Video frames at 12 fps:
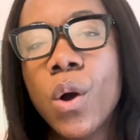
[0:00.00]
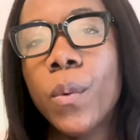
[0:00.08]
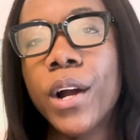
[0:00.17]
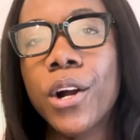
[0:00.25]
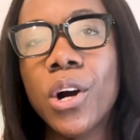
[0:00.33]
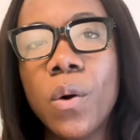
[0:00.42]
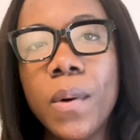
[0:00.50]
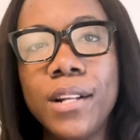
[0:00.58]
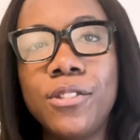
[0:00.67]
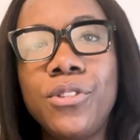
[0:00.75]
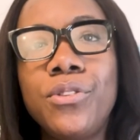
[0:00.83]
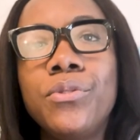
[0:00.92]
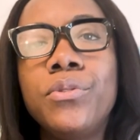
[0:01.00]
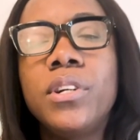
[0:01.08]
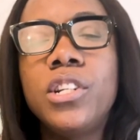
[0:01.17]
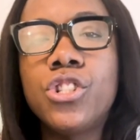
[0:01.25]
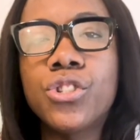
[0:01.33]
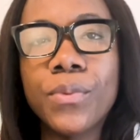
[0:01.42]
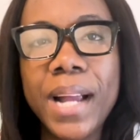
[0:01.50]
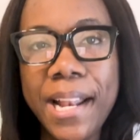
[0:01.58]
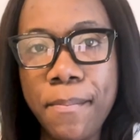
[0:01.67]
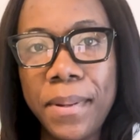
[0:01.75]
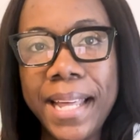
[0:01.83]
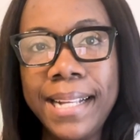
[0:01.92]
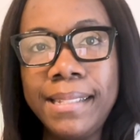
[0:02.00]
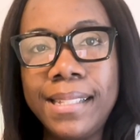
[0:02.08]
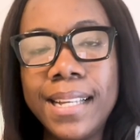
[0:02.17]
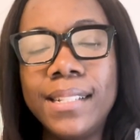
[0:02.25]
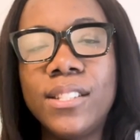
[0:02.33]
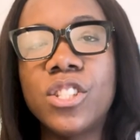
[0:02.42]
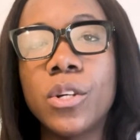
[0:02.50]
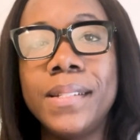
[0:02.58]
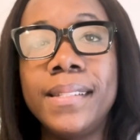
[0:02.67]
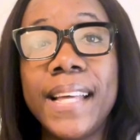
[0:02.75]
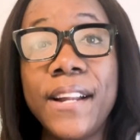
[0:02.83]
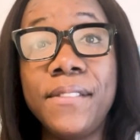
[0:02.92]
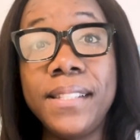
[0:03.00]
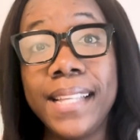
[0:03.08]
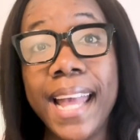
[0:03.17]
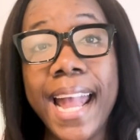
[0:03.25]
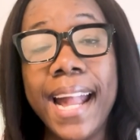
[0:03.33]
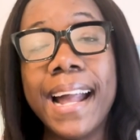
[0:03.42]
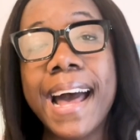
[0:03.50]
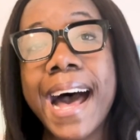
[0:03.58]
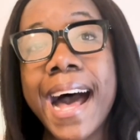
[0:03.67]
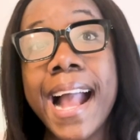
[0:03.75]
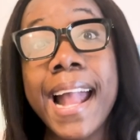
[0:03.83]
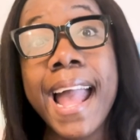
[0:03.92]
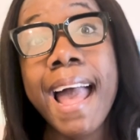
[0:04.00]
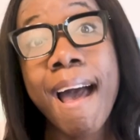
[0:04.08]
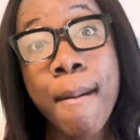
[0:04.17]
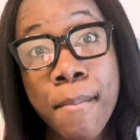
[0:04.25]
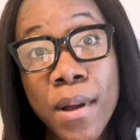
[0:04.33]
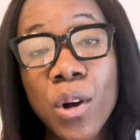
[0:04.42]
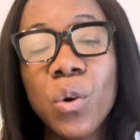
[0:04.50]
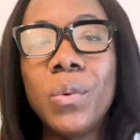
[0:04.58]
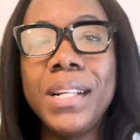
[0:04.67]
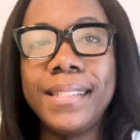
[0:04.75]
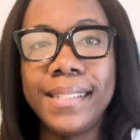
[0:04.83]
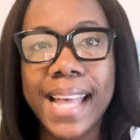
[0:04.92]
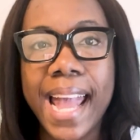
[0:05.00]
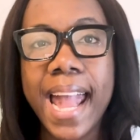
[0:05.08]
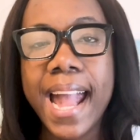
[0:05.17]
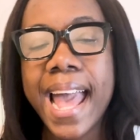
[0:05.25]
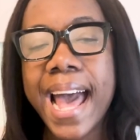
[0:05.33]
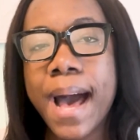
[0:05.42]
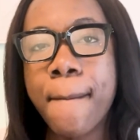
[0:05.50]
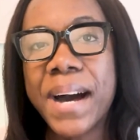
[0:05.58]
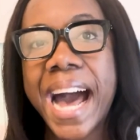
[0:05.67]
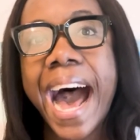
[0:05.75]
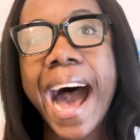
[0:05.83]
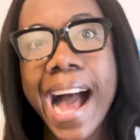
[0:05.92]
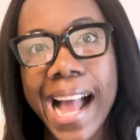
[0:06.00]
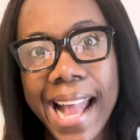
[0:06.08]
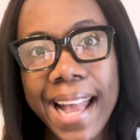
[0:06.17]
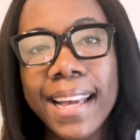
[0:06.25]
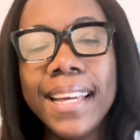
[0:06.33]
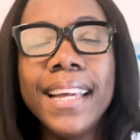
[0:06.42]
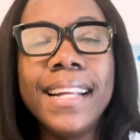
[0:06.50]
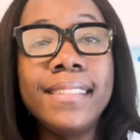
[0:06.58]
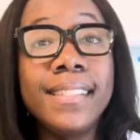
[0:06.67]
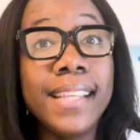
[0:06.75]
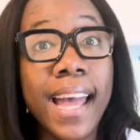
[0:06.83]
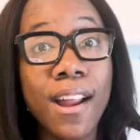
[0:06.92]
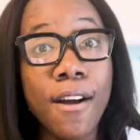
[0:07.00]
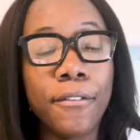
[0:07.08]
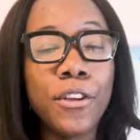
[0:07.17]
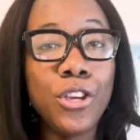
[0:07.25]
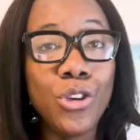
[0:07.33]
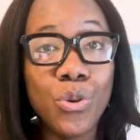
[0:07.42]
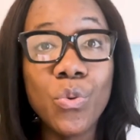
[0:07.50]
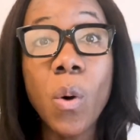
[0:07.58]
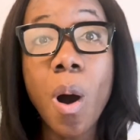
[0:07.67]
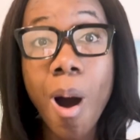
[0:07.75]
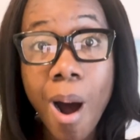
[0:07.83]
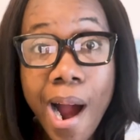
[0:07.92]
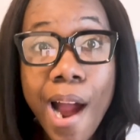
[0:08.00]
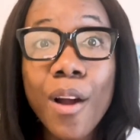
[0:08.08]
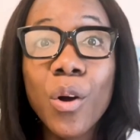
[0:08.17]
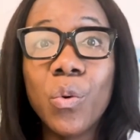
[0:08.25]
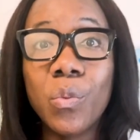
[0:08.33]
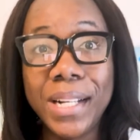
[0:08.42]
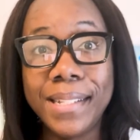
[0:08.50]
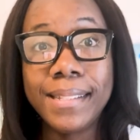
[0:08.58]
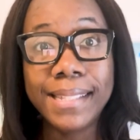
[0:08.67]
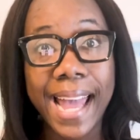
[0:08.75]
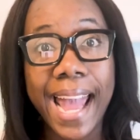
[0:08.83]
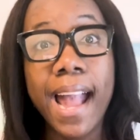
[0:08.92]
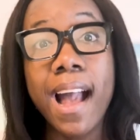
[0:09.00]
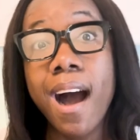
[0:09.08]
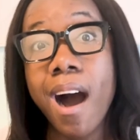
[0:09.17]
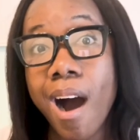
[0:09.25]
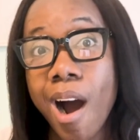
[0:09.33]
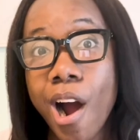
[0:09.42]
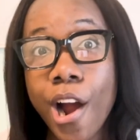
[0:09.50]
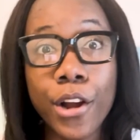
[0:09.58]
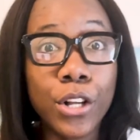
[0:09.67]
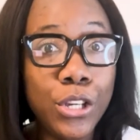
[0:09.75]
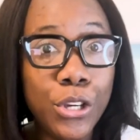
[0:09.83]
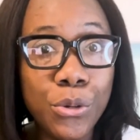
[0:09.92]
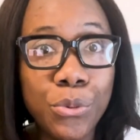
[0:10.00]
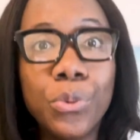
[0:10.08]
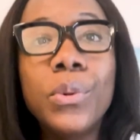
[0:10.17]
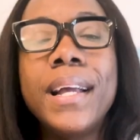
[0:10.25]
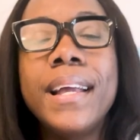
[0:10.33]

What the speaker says: we're going to trade places. So instead of saying I am, we say am I. Instead of you are, we say are you.